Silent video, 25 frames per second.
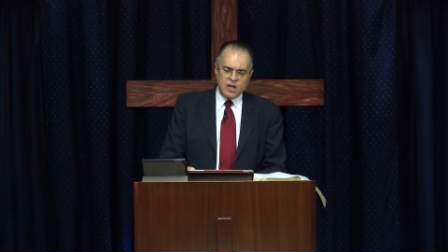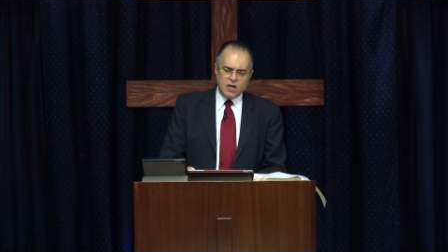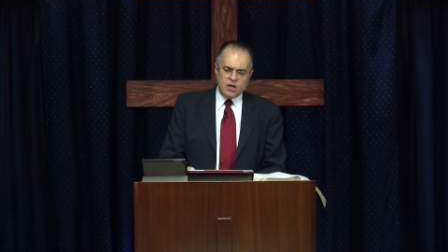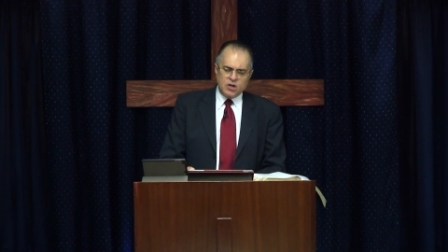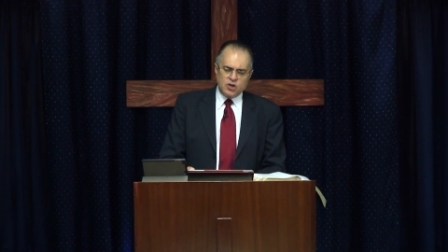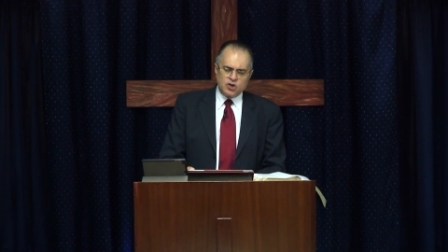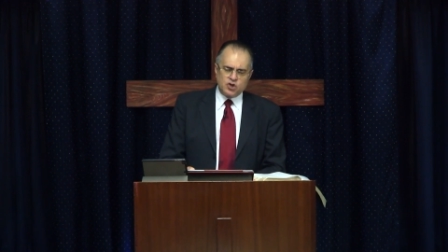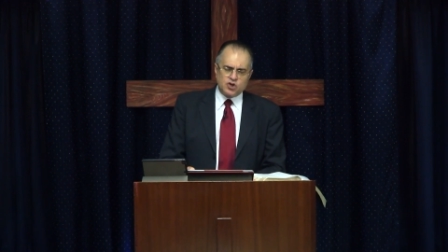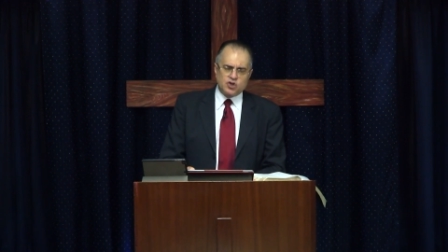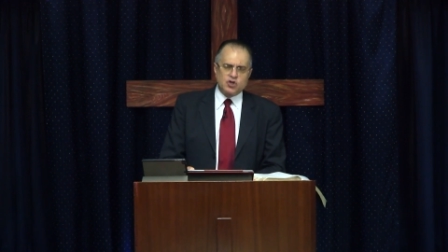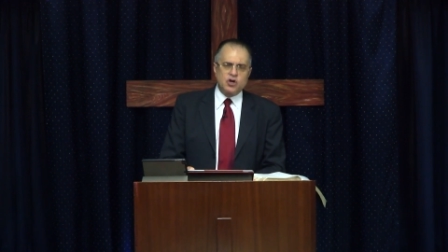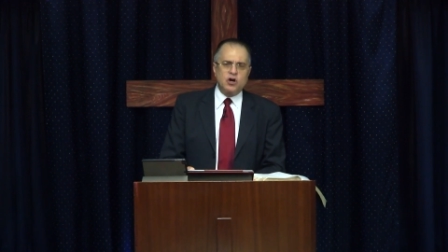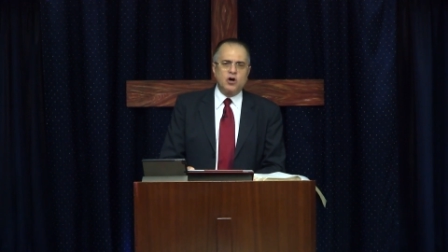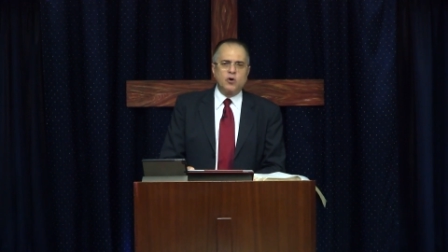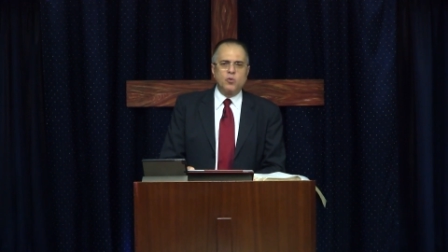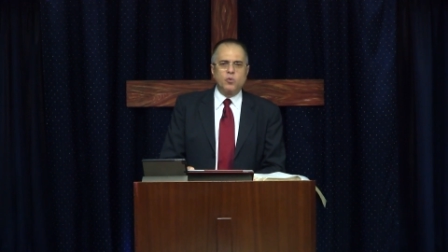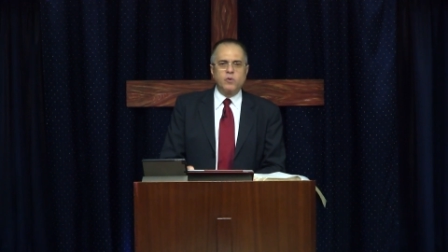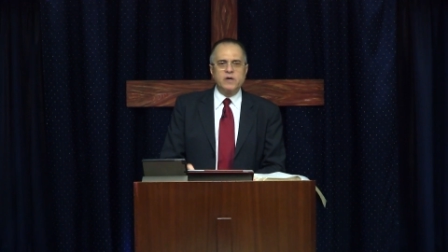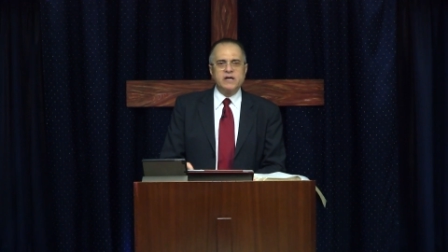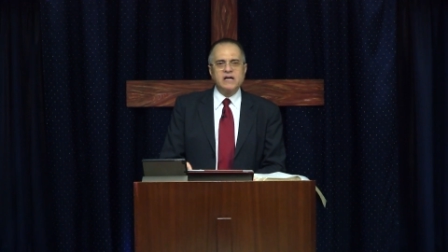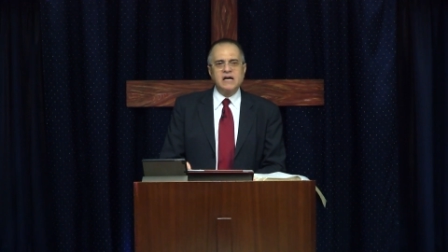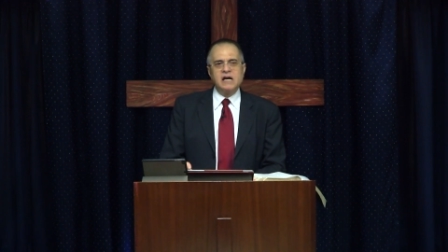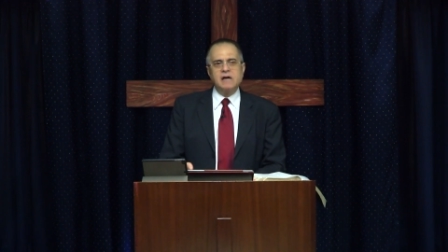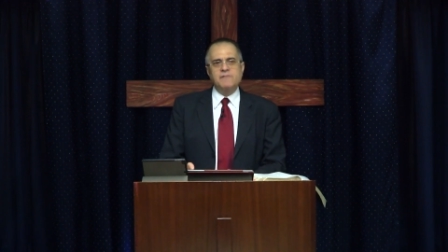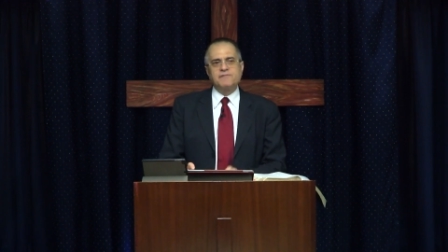So we
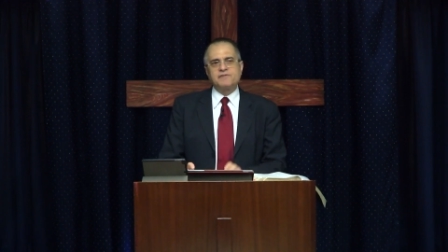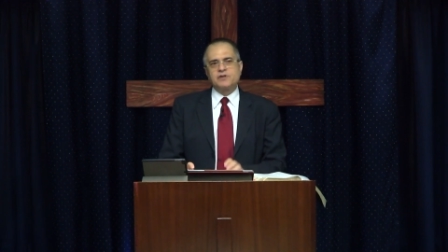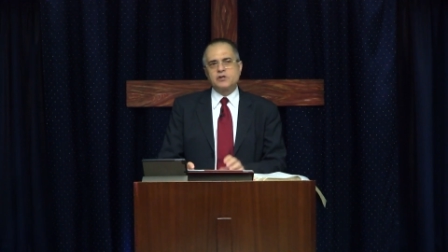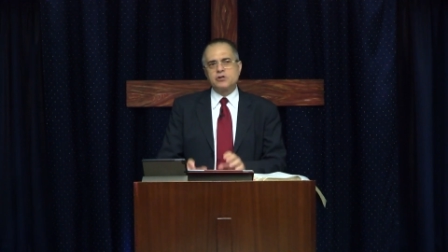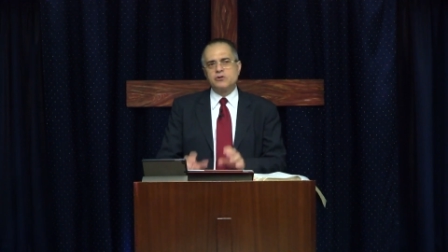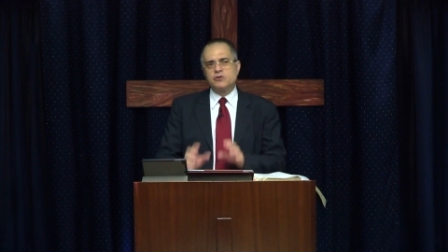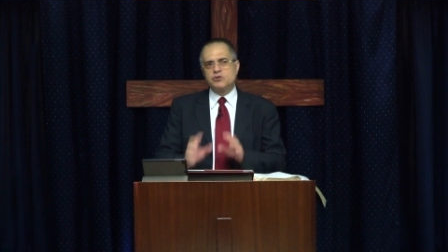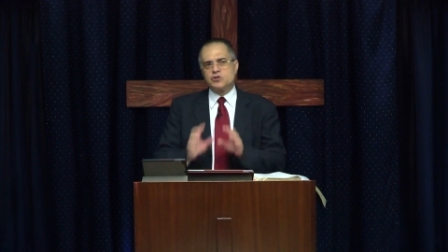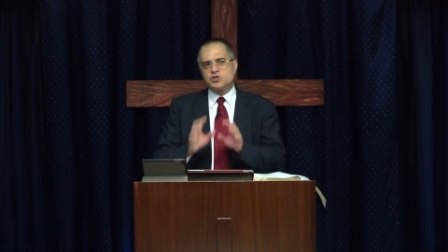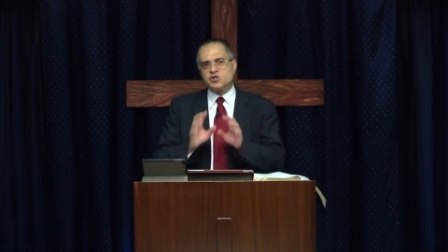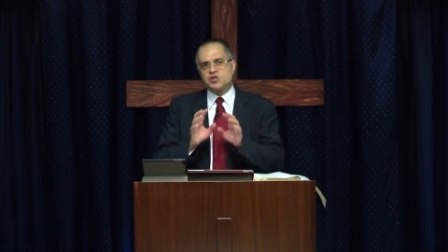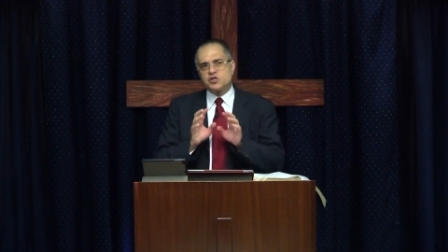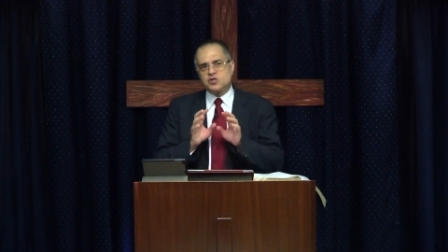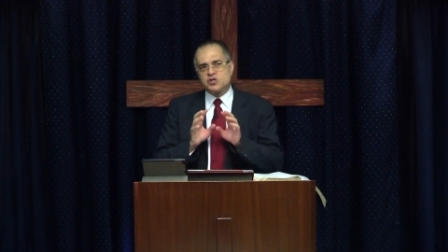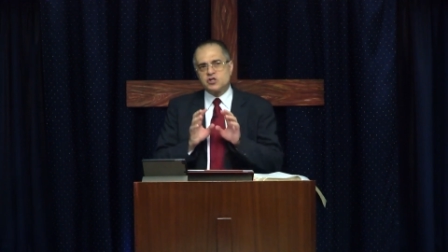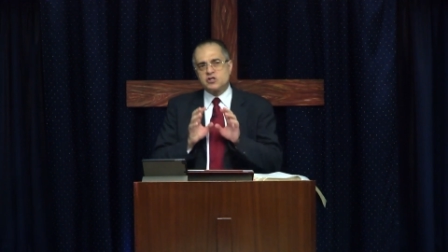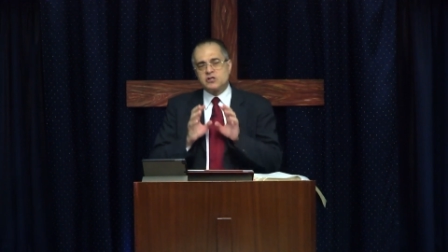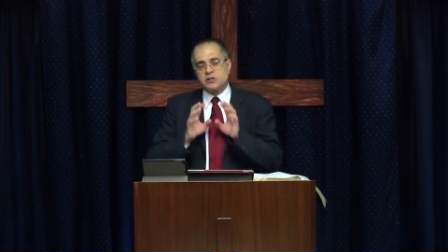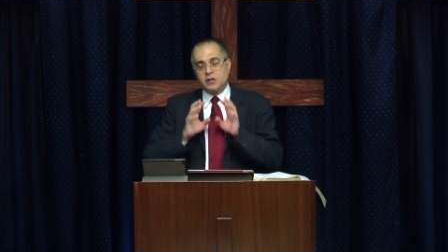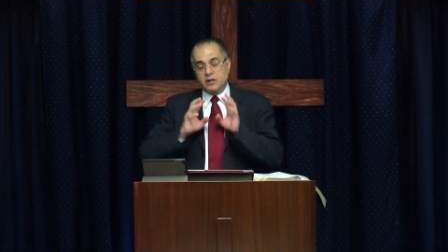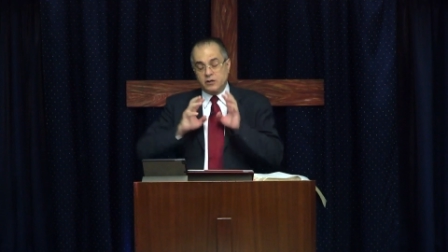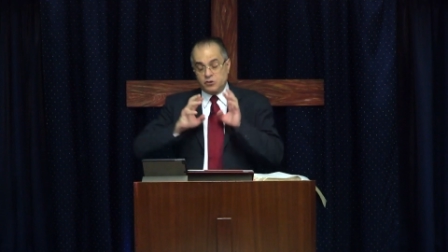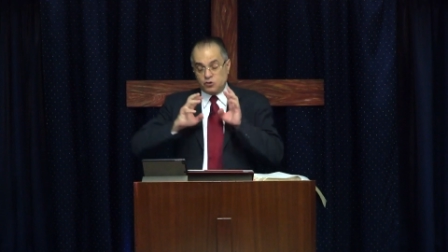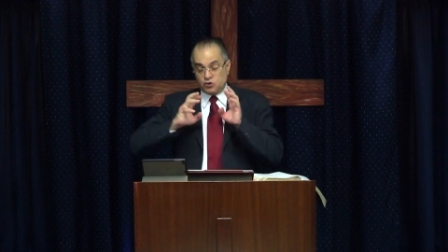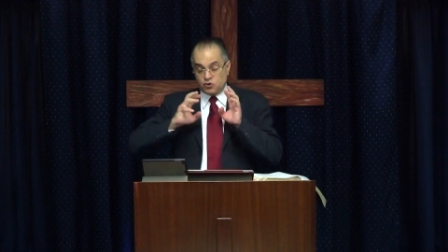have to,
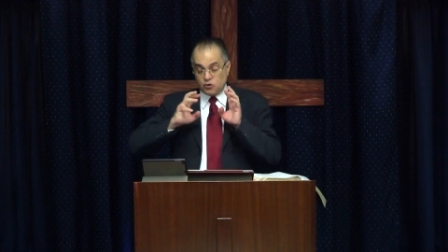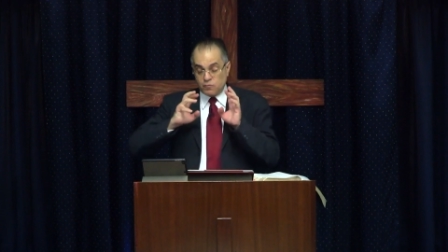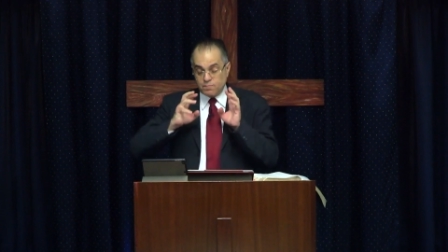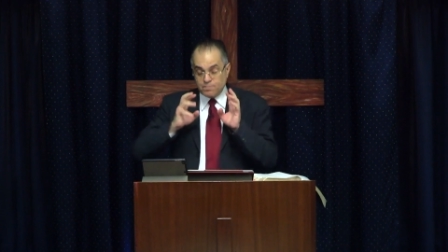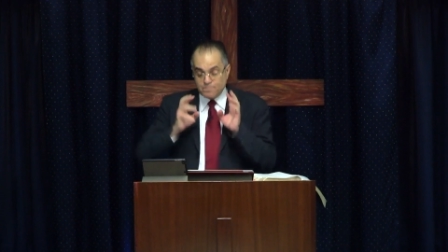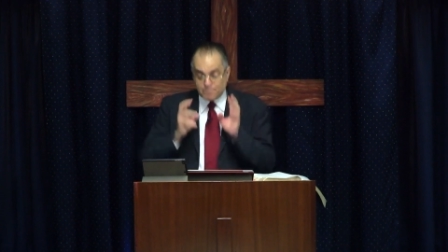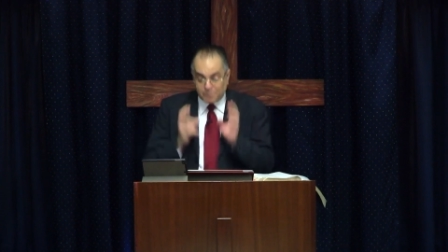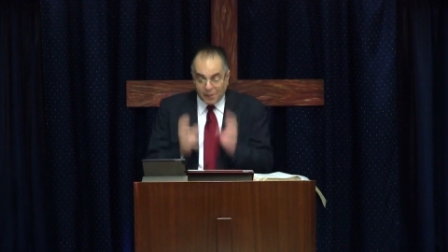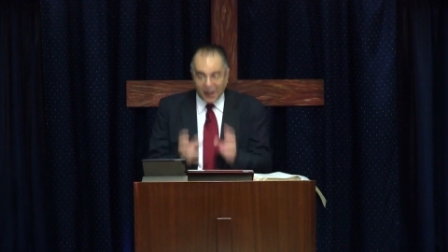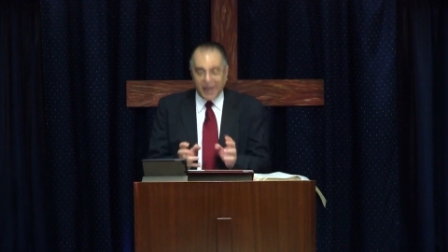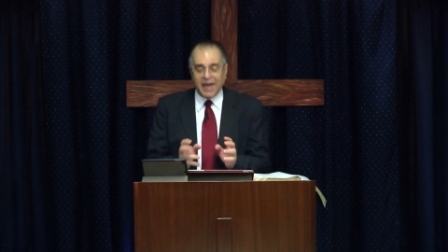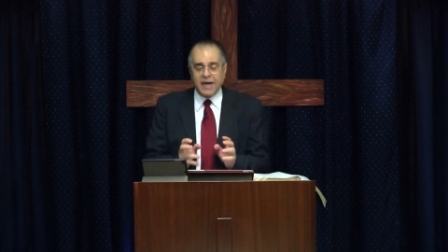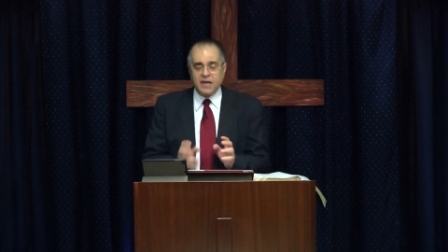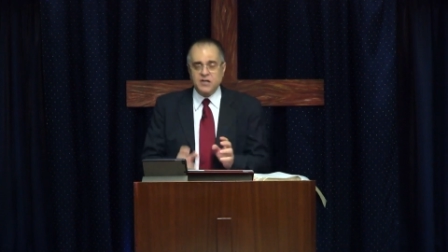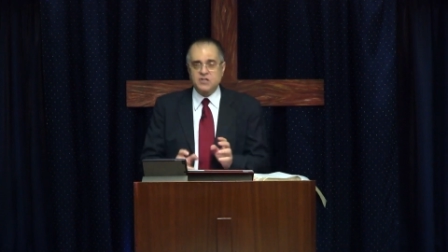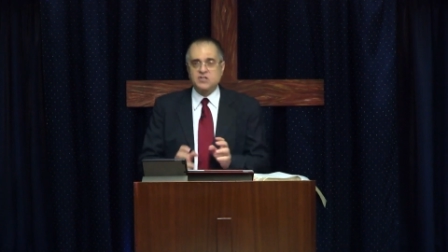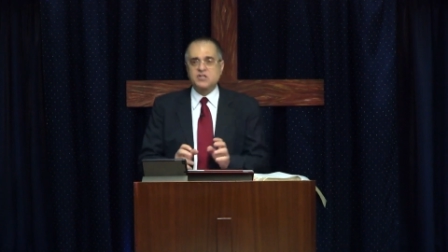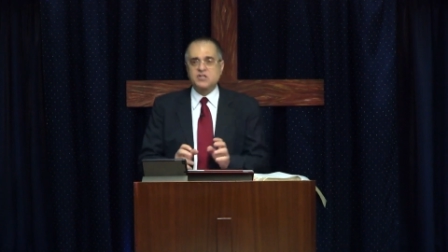uh, to base